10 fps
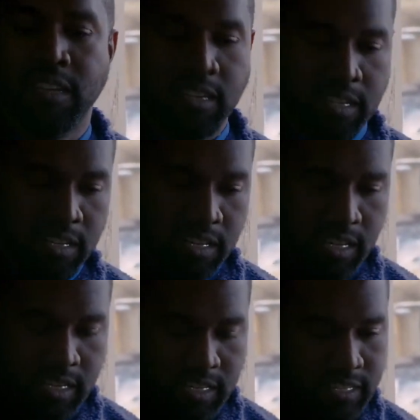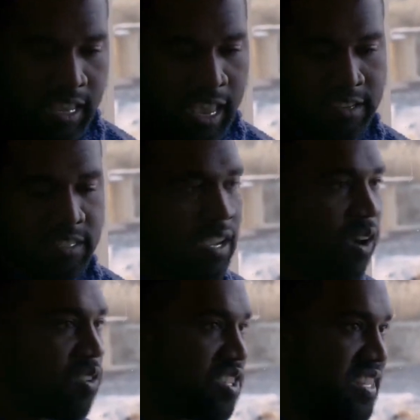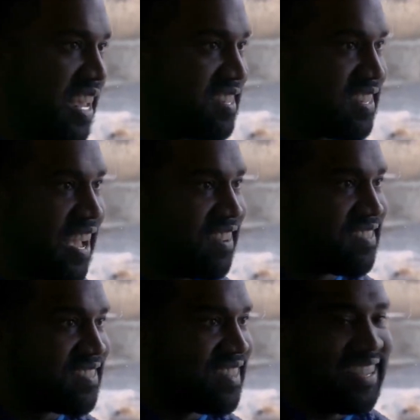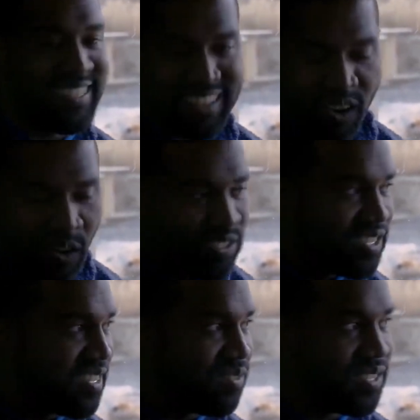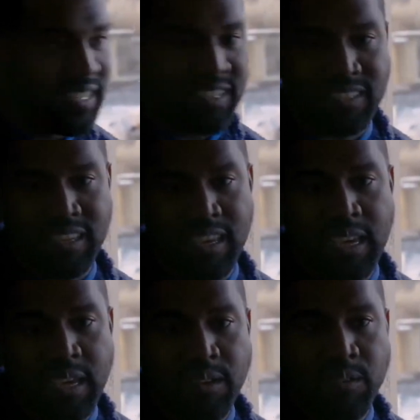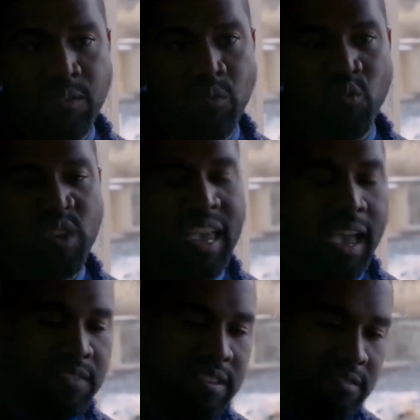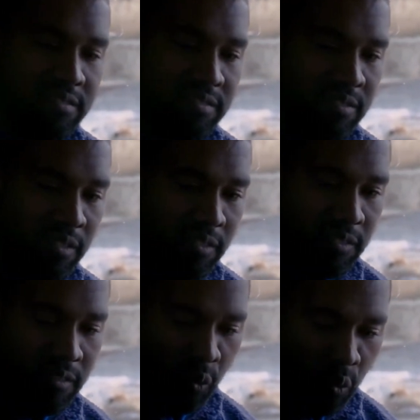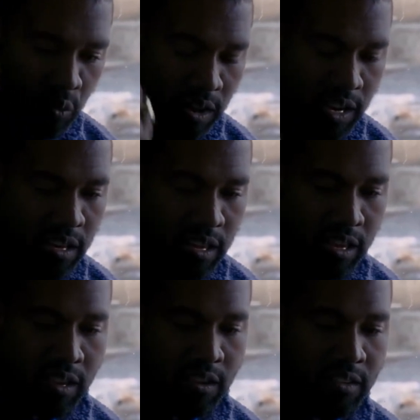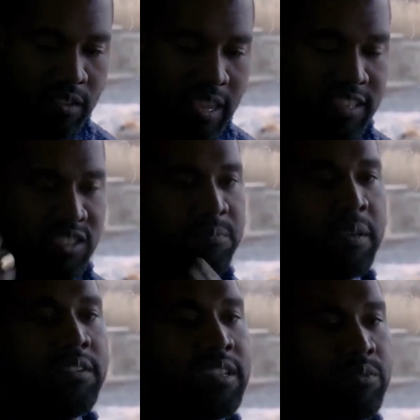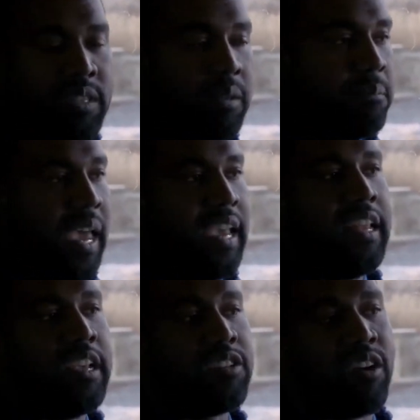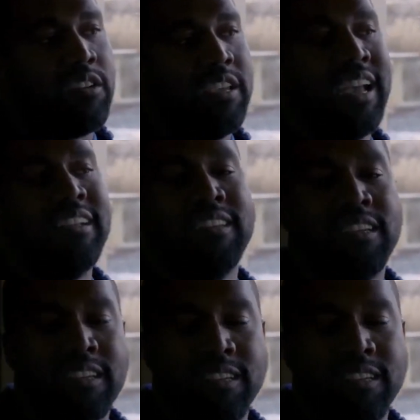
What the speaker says: you're gonna look at the sound and say, oh, it's a yay sound. It's all these different things. We haven't really experienced what the paintings are yet.